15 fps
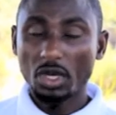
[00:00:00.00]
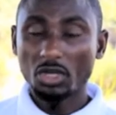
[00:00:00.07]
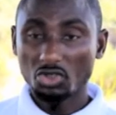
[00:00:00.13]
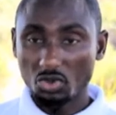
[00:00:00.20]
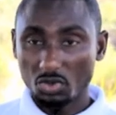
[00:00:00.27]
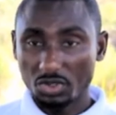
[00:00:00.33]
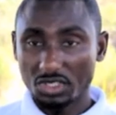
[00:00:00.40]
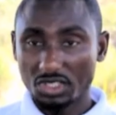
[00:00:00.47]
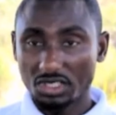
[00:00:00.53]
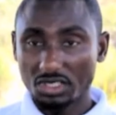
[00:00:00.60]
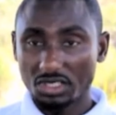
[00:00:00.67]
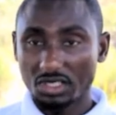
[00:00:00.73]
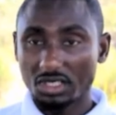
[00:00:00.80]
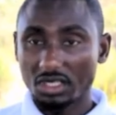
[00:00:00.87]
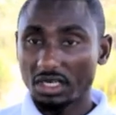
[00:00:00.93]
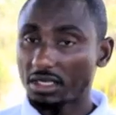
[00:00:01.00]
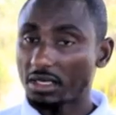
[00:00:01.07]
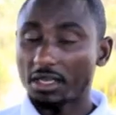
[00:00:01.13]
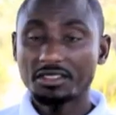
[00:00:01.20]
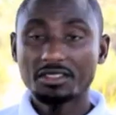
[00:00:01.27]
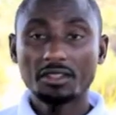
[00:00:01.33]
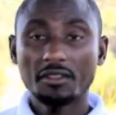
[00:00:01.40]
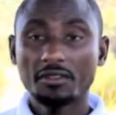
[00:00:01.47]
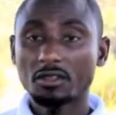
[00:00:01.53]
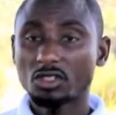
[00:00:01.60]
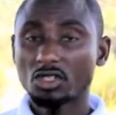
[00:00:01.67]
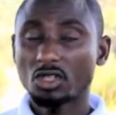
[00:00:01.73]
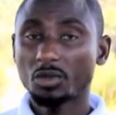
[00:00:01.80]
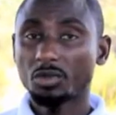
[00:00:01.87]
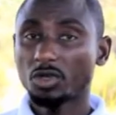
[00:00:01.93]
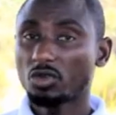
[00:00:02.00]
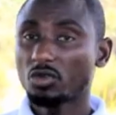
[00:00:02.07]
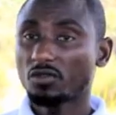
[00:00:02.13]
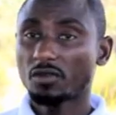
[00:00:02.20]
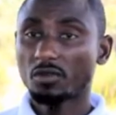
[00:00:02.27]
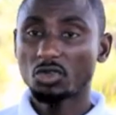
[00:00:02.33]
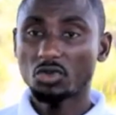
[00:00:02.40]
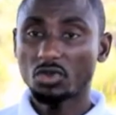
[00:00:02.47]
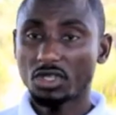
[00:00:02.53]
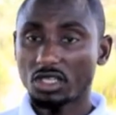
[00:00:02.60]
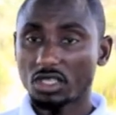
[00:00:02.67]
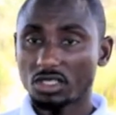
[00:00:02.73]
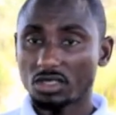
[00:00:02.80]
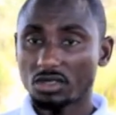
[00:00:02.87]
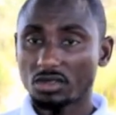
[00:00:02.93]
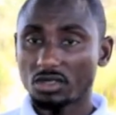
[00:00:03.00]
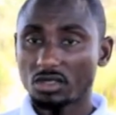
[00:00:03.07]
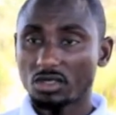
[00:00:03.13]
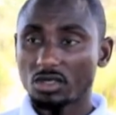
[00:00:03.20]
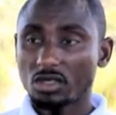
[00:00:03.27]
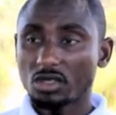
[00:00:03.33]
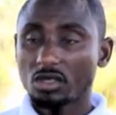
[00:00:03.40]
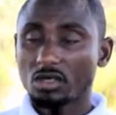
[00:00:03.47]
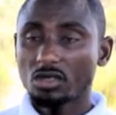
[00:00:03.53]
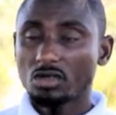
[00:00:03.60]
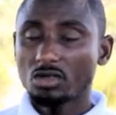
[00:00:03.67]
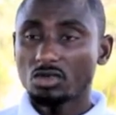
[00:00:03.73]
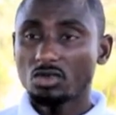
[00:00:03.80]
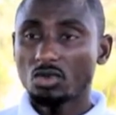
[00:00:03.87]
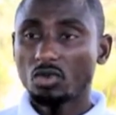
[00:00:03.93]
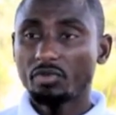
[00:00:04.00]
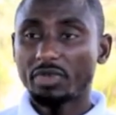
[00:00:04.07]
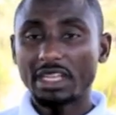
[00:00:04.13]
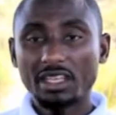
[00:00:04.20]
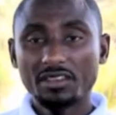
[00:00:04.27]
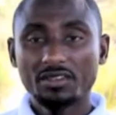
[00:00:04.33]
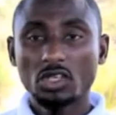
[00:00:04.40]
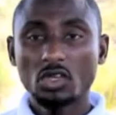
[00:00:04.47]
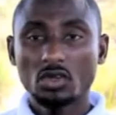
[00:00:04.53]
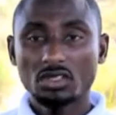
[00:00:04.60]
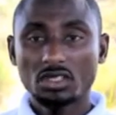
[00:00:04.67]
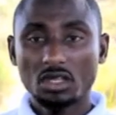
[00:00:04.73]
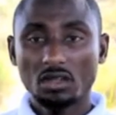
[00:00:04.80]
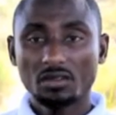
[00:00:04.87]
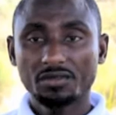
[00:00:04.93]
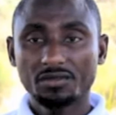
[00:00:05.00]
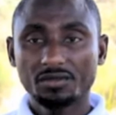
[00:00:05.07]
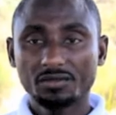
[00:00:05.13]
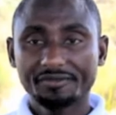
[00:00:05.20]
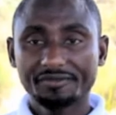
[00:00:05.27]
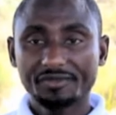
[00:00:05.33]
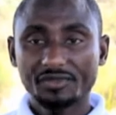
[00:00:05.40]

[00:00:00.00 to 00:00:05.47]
you are doing it, and there's nothing stopping you from doing it. So believe in yourself.